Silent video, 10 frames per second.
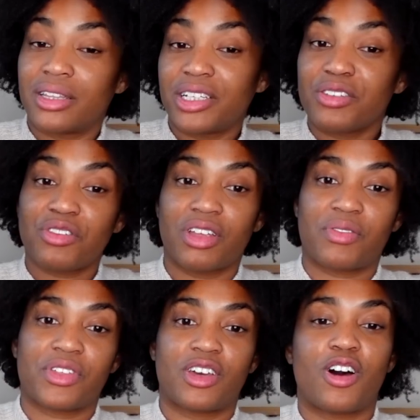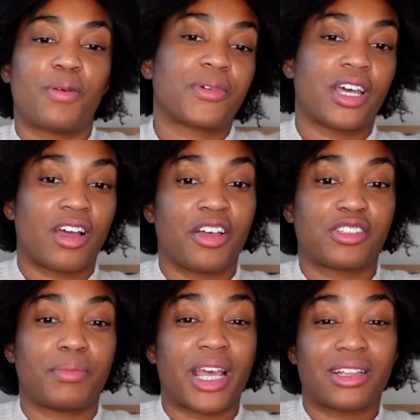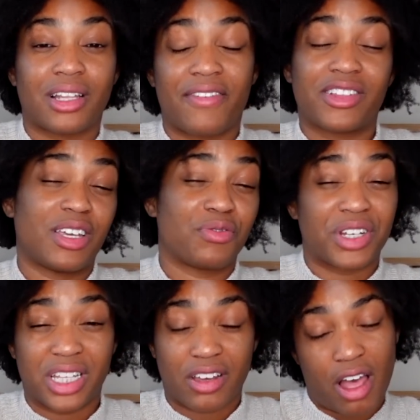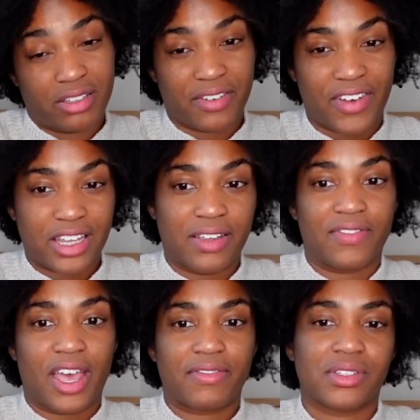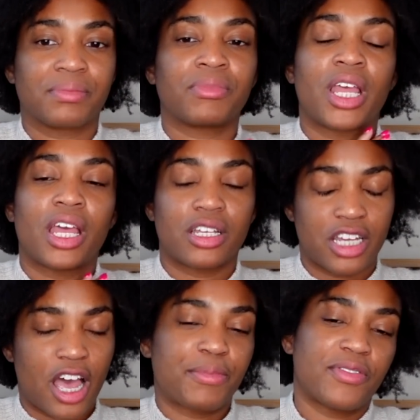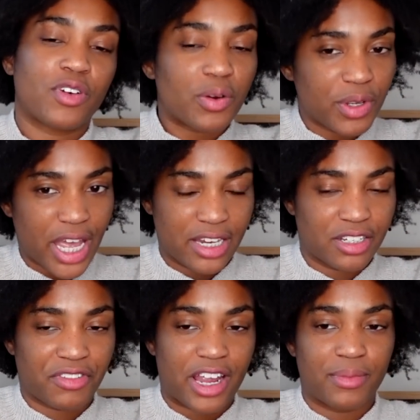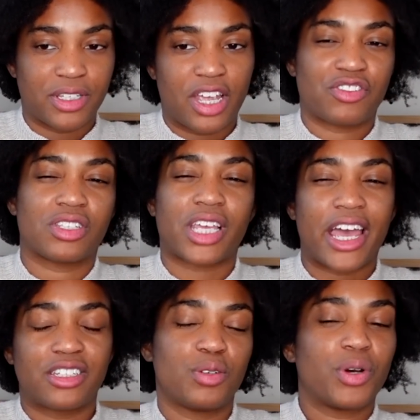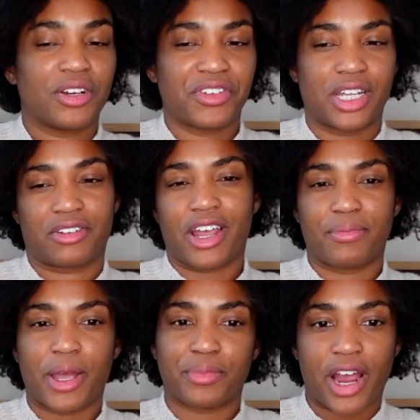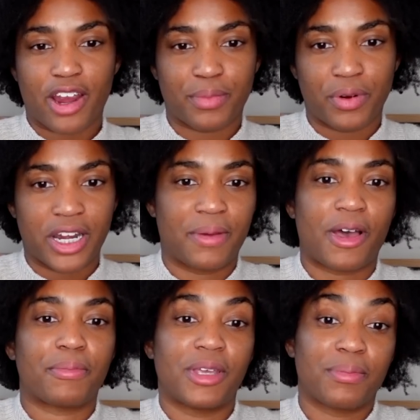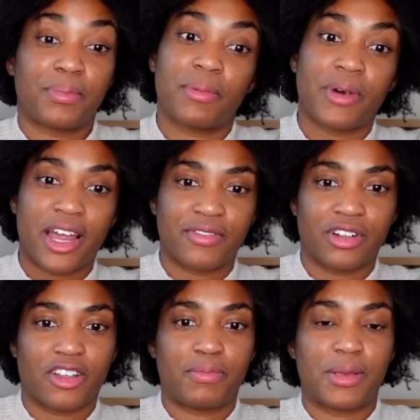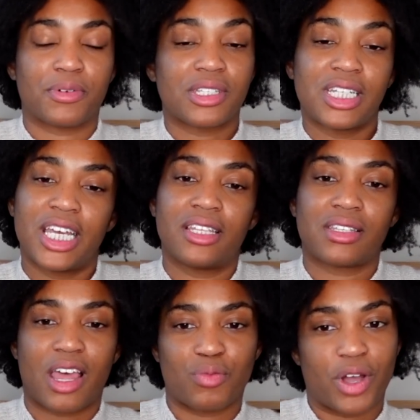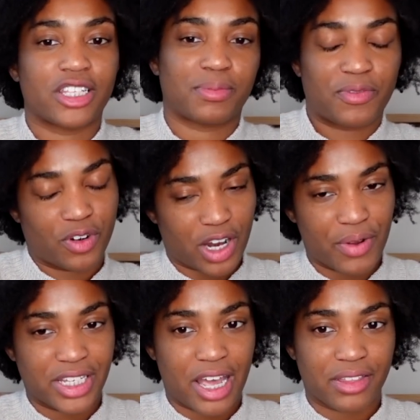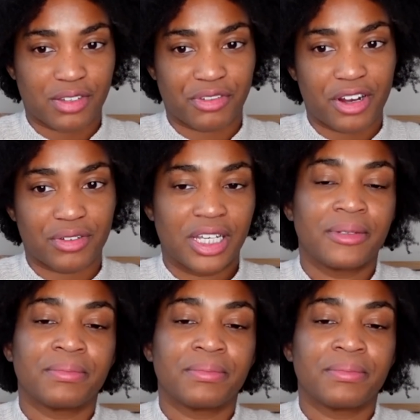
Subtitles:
Little treats for the home can also make lovely, really cost-effective gifts. Now, before we get into recommendations, I do want to reiterate my prior point about being mindful of people's needs and wants before going down this road.